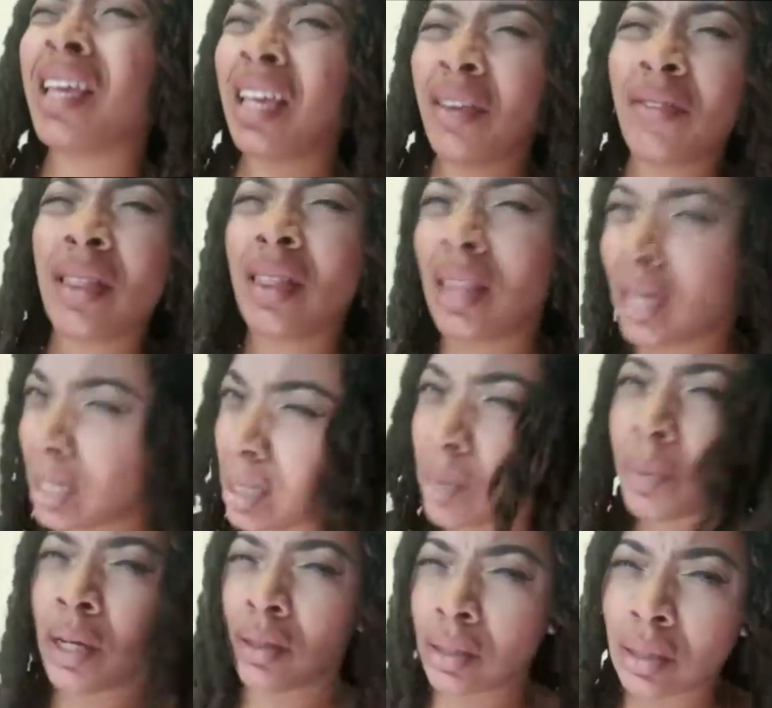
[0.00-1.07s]
Even they
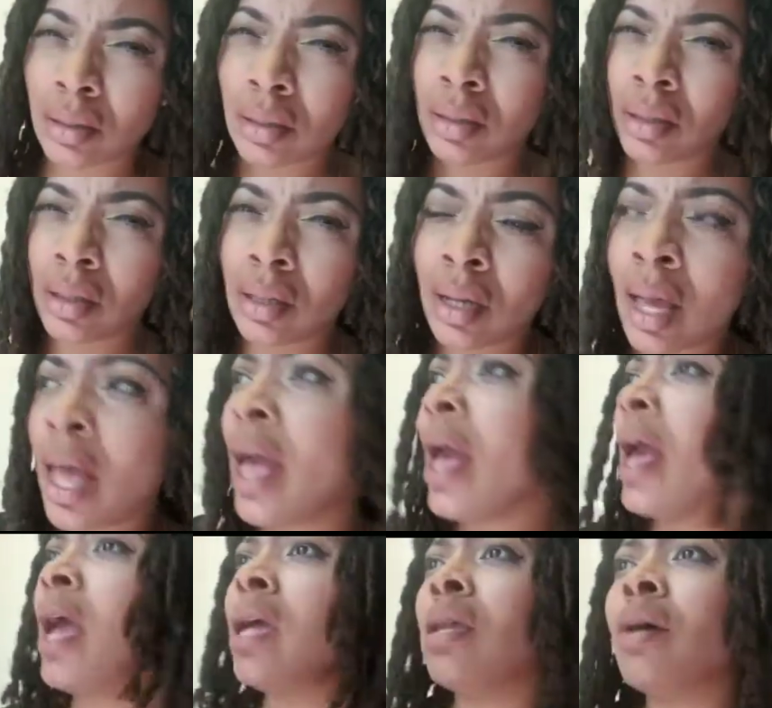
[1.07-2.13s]
smelled it.
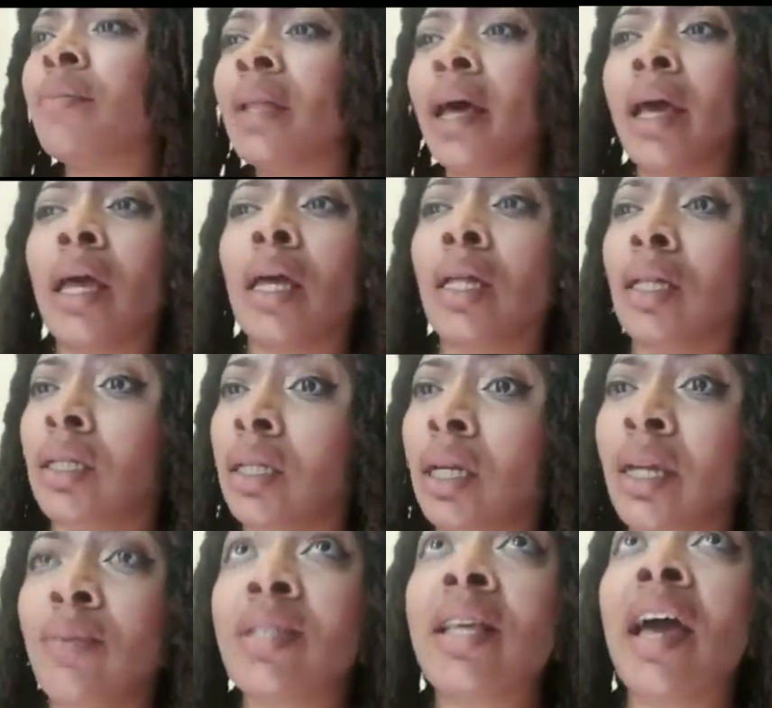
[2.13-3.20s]
And I'm like,
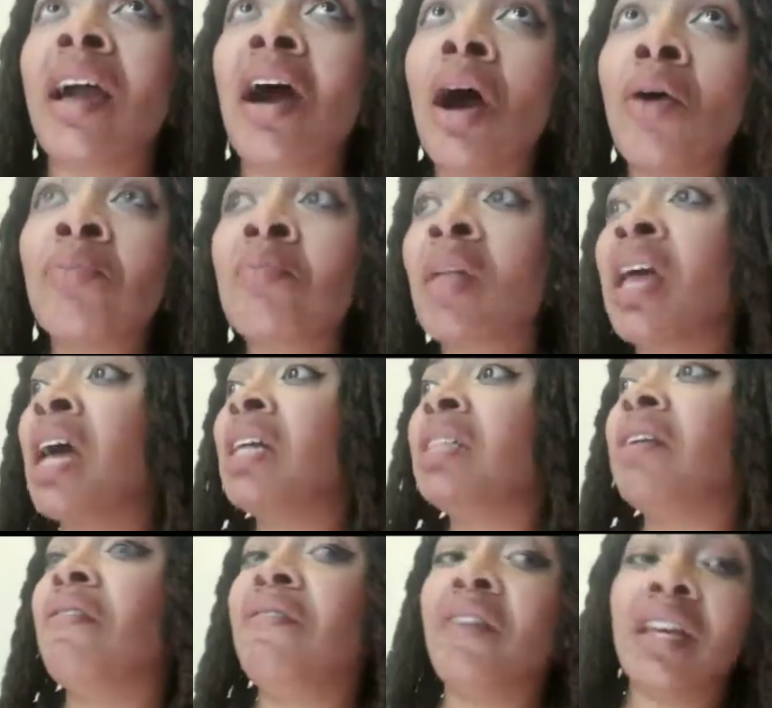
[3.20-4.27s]
he was like, oh,
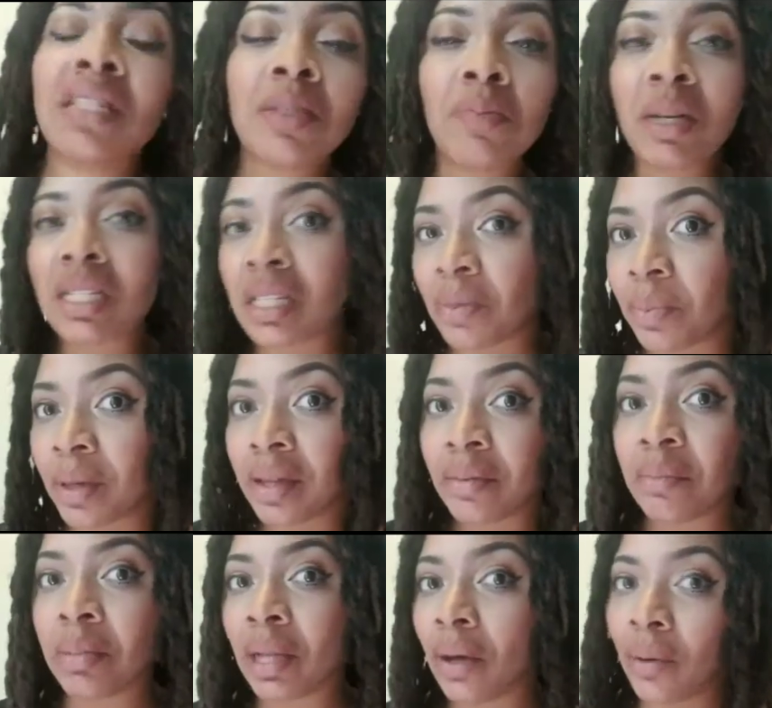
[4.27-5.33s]
the vents must have
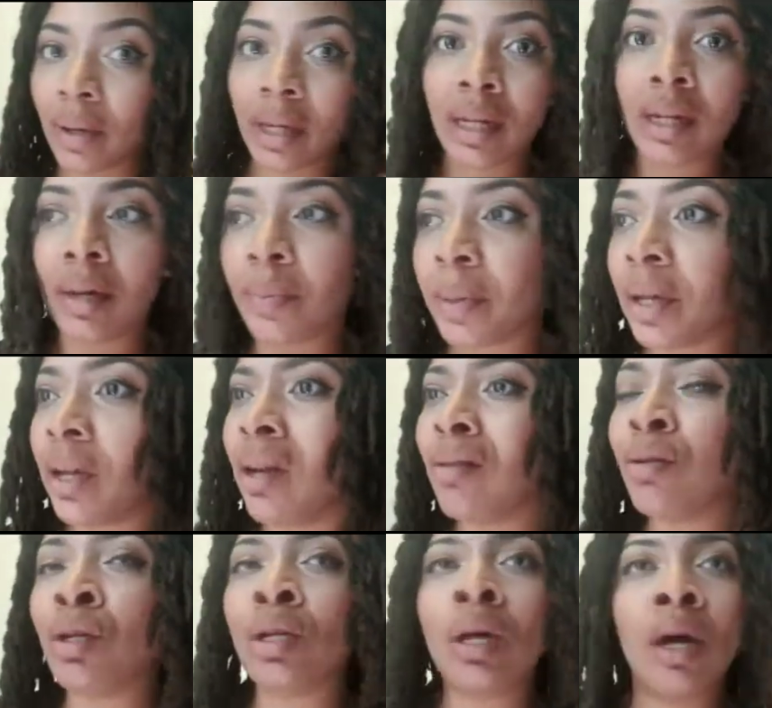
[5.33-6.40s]
been blowing it up here.
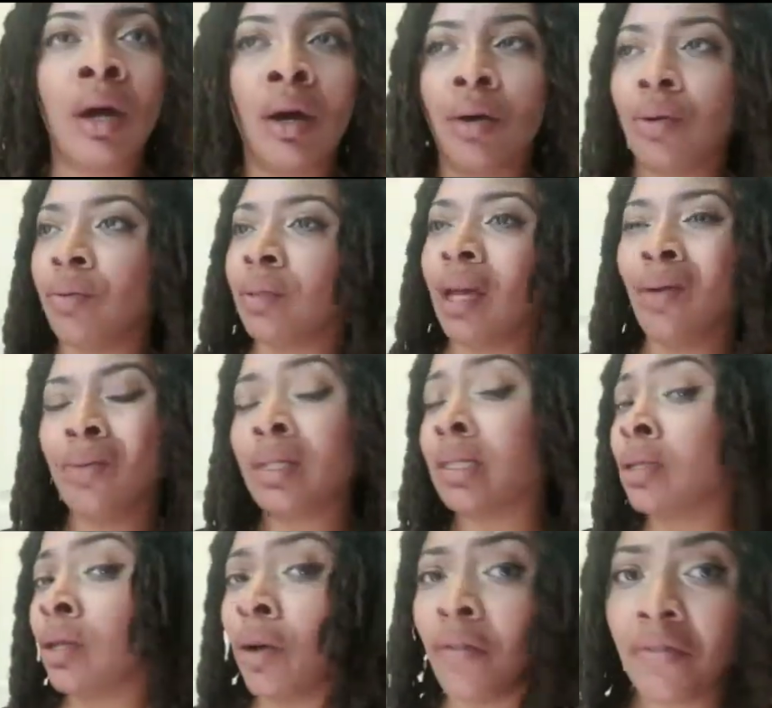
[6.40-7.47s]
No, that
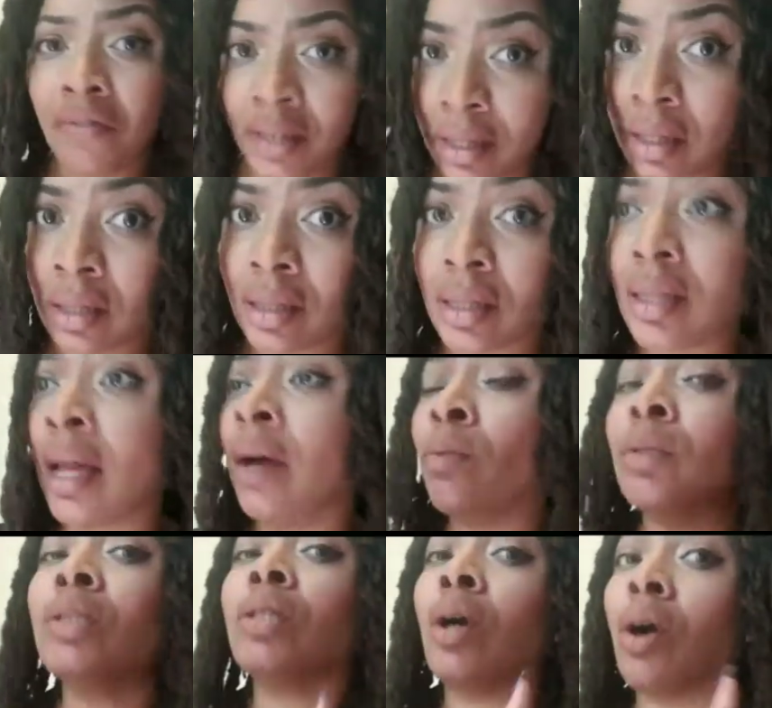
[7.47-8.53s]
wasn't no vents. That
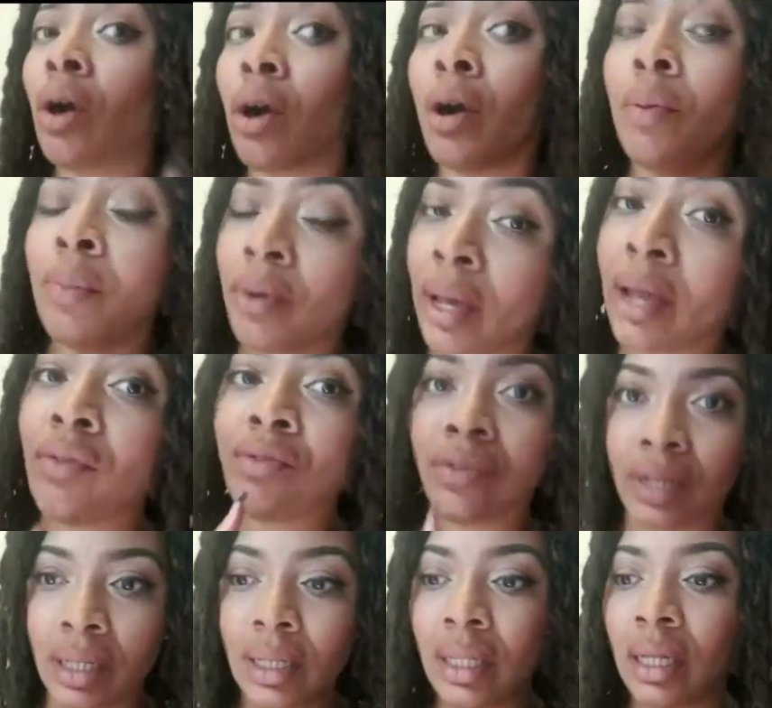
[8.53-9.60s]
was horrible. And
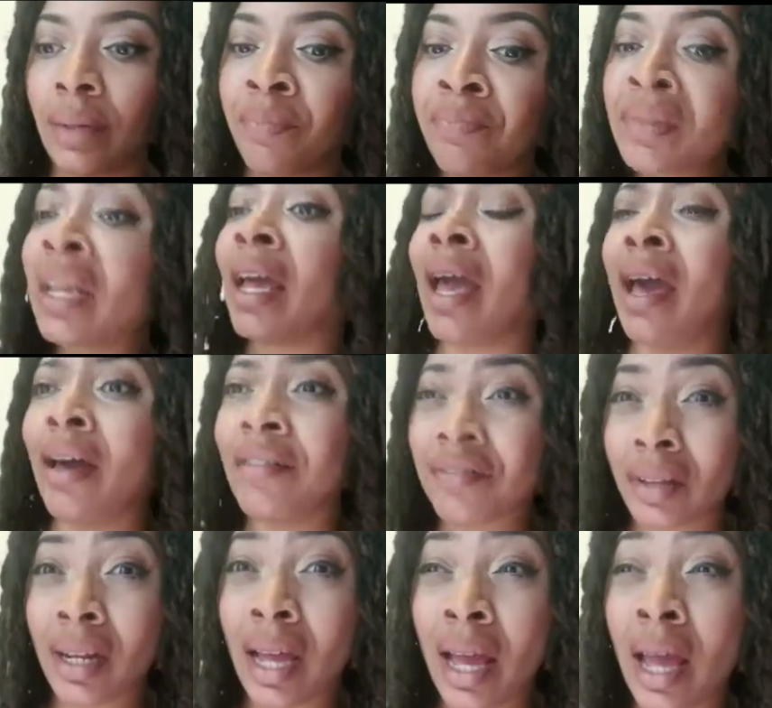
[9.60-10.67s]
really,
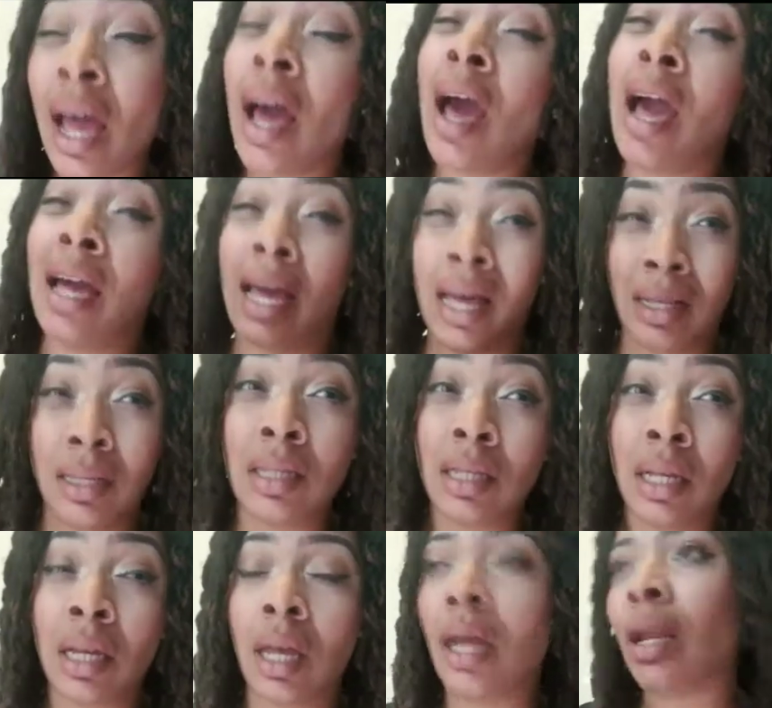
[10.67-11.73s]
after that, I got
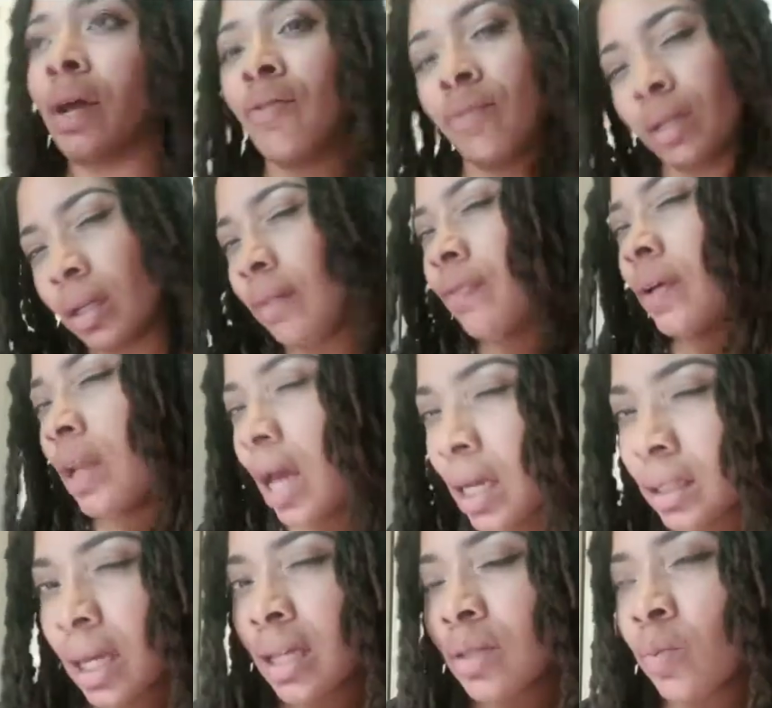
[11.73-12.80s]
sick. And I really feel
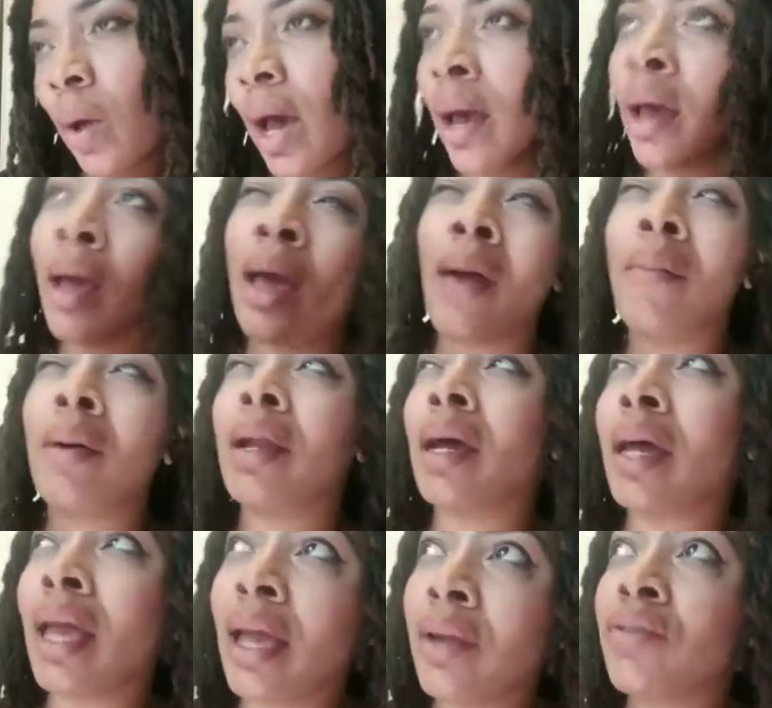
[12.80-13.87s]
like that's why, but I
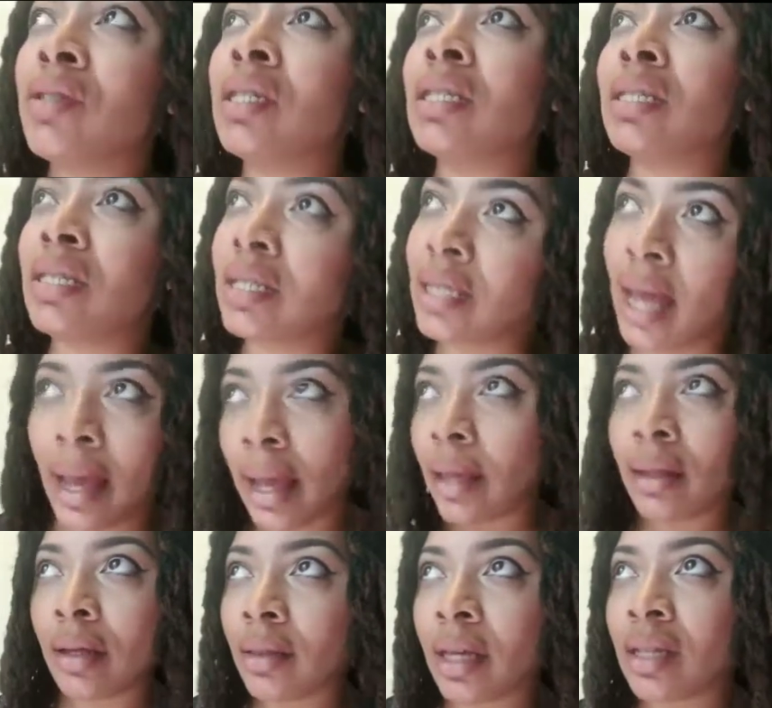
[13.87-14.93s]
can't really say
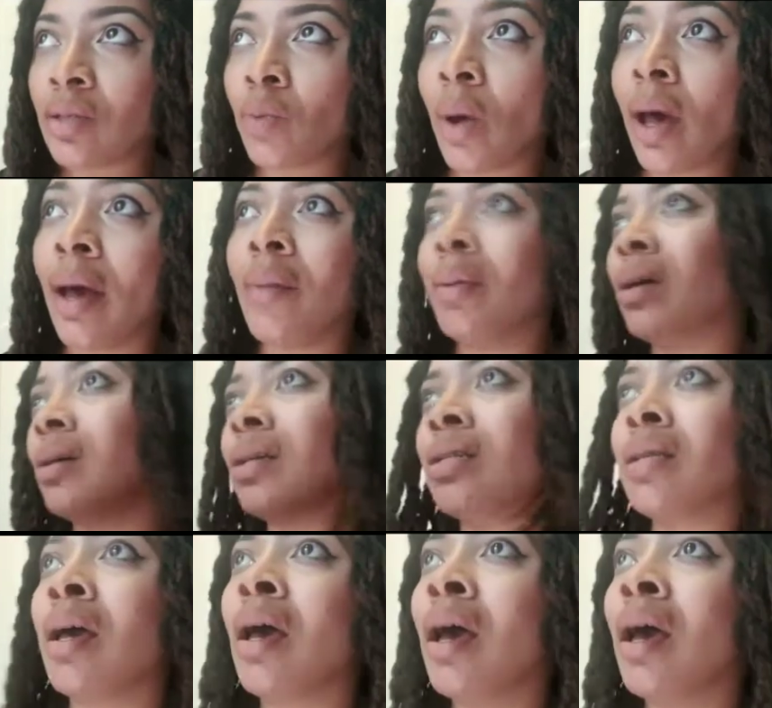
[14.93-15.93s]
that that's why because,